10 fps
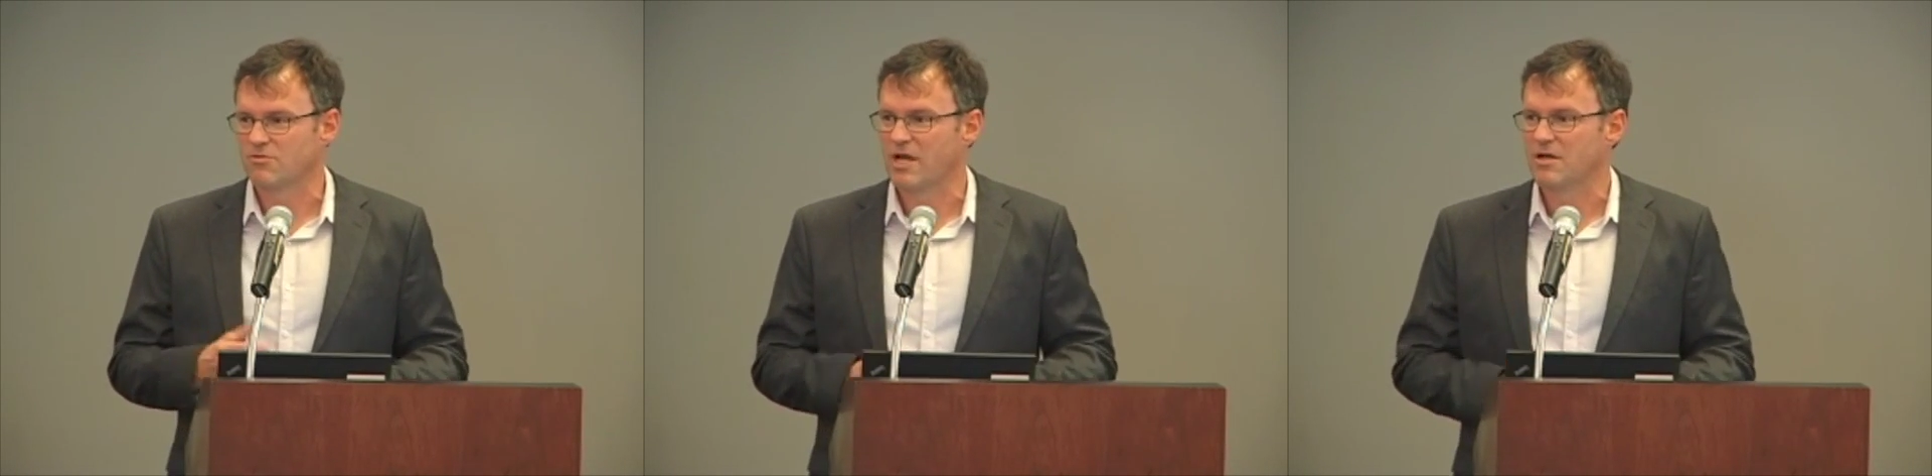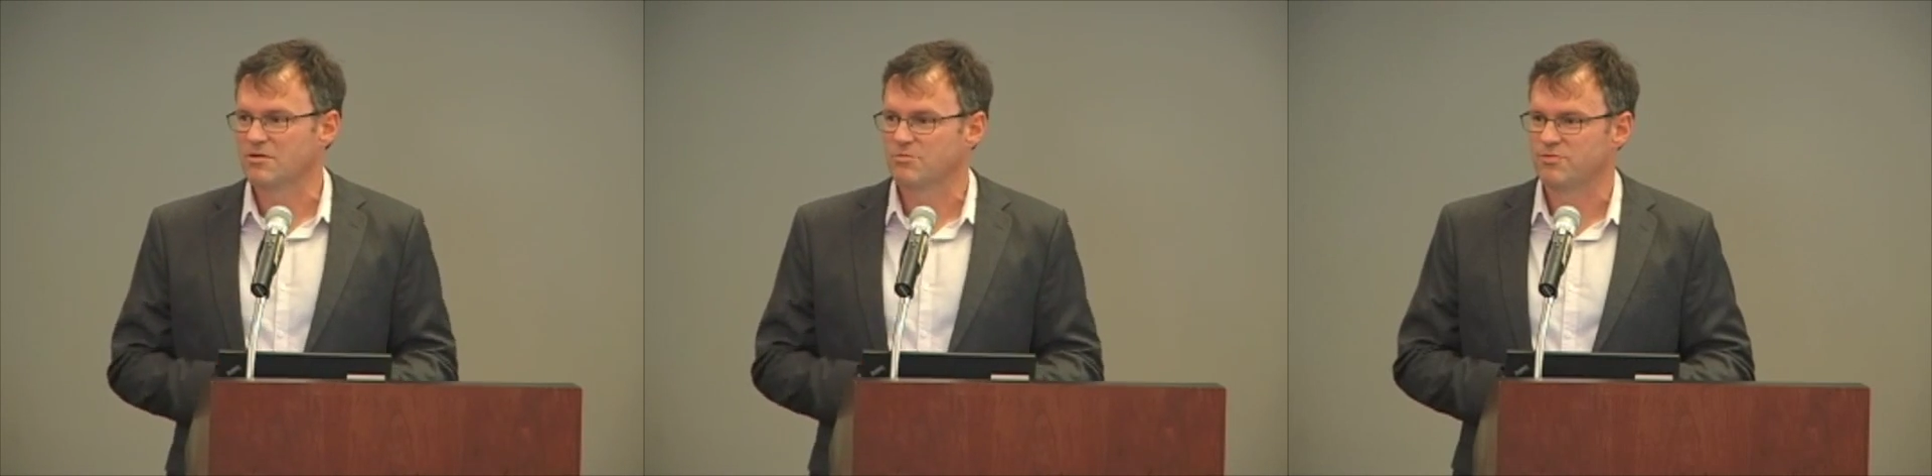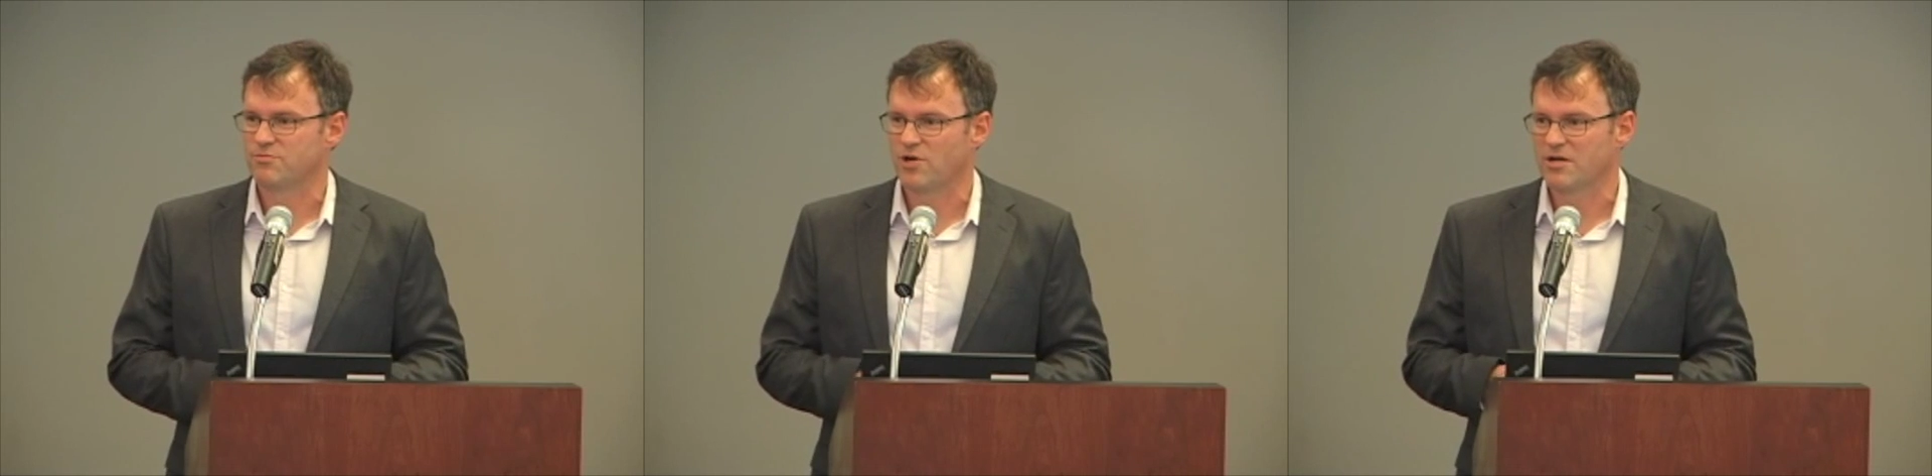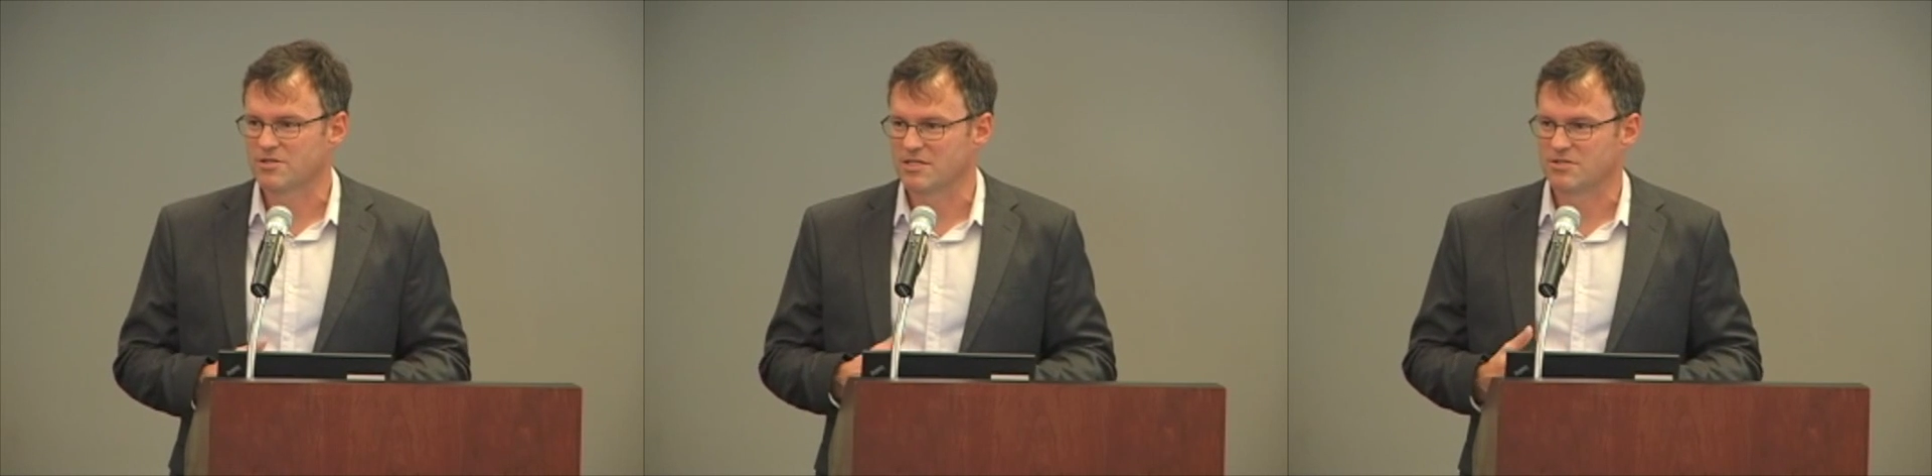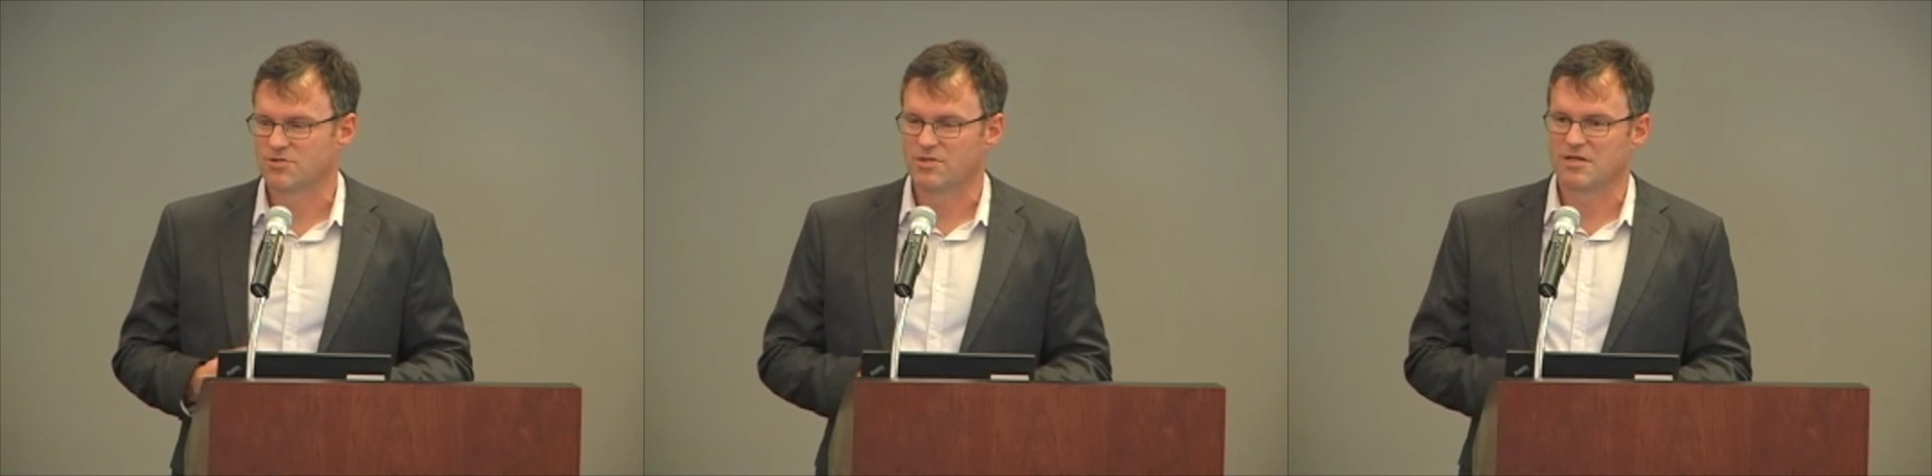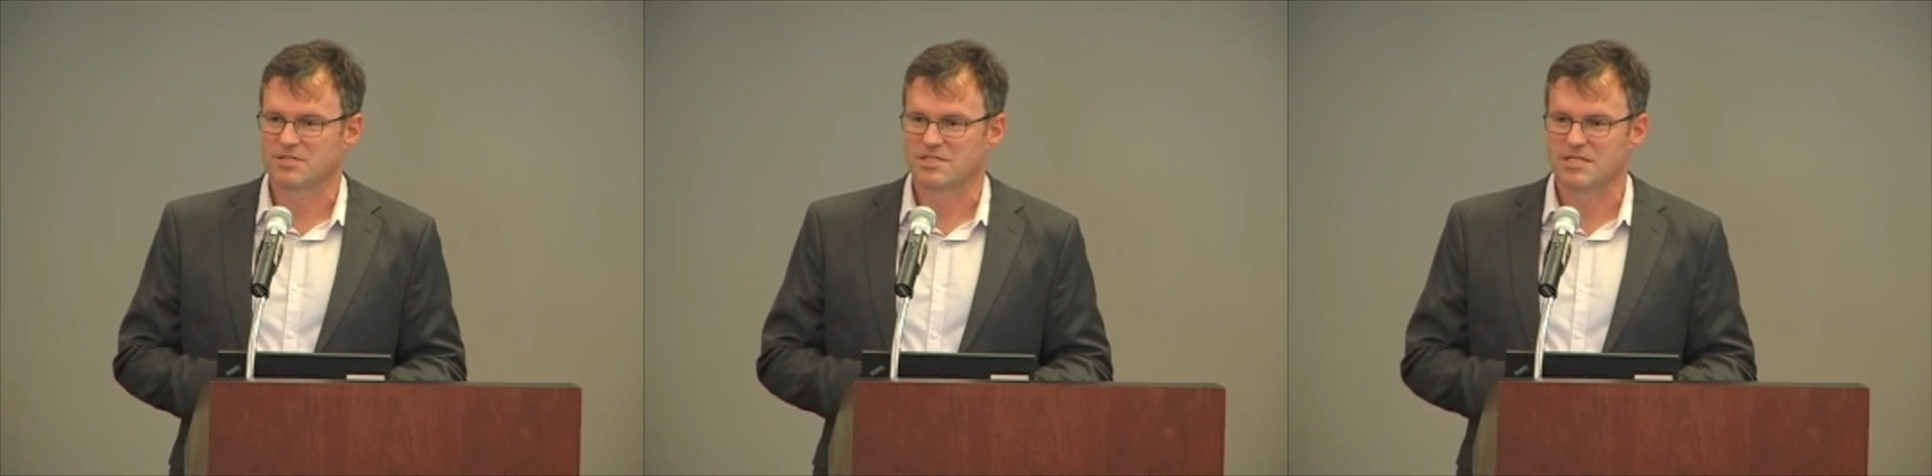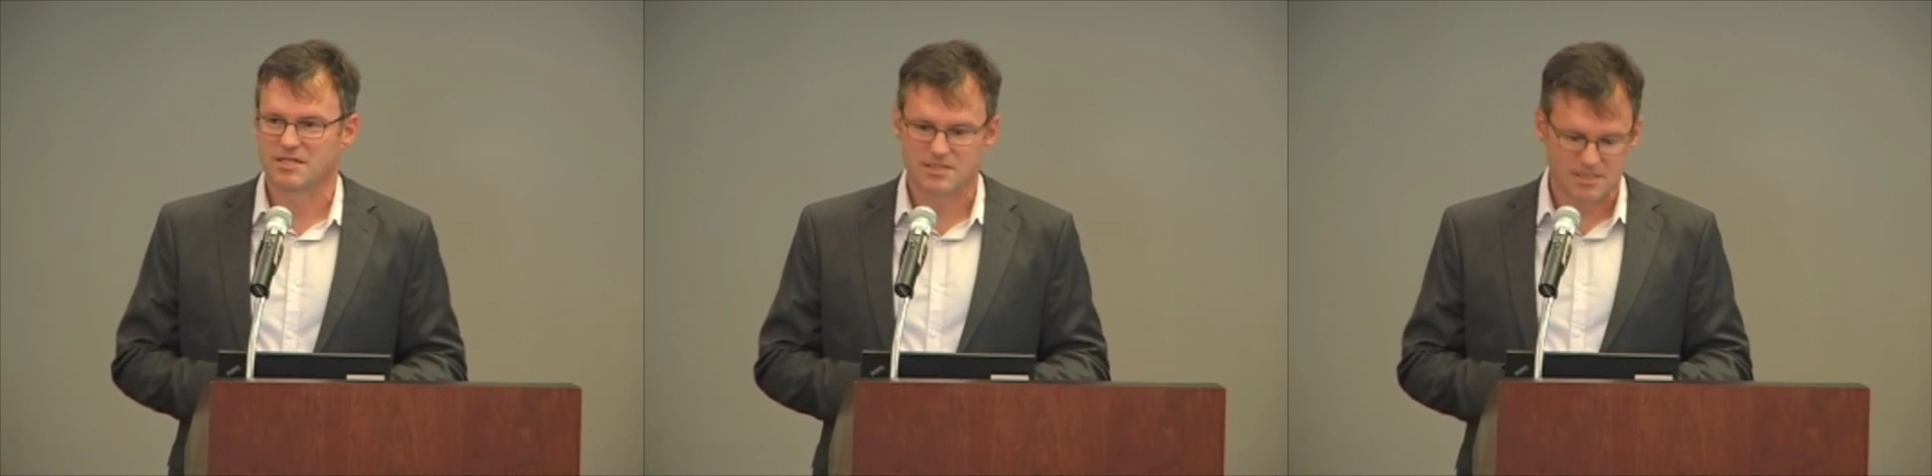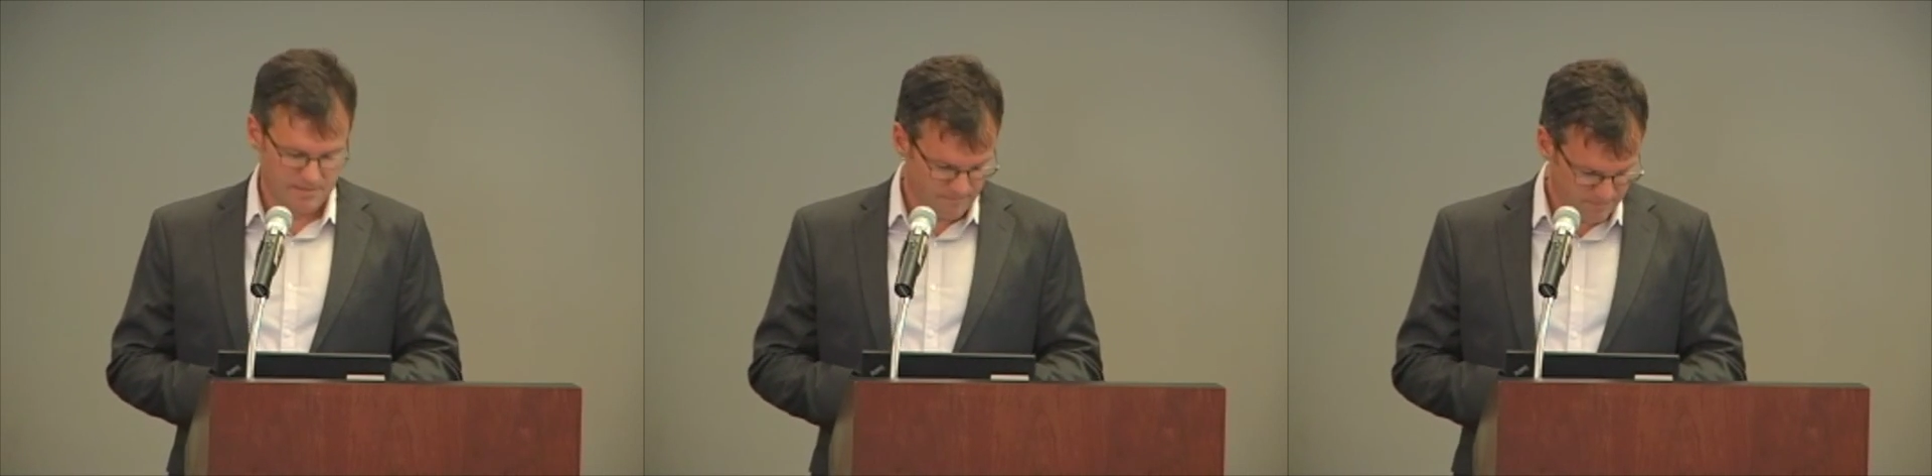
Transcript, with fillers: around prior to two thousand six.